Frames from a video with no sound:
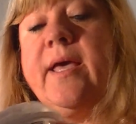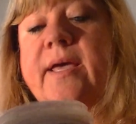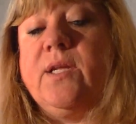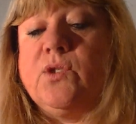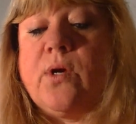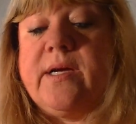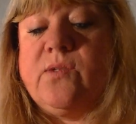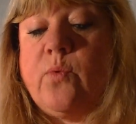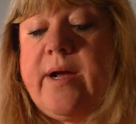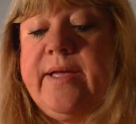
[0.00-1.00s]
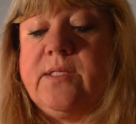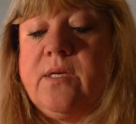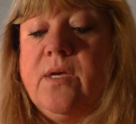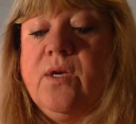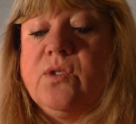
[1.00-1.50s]
and it dries white.
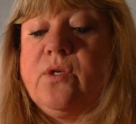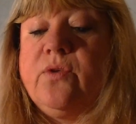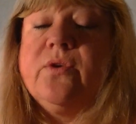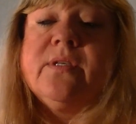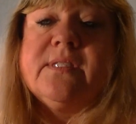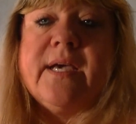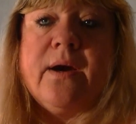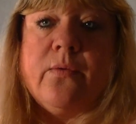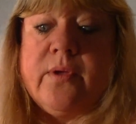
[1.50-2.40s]
So you can tell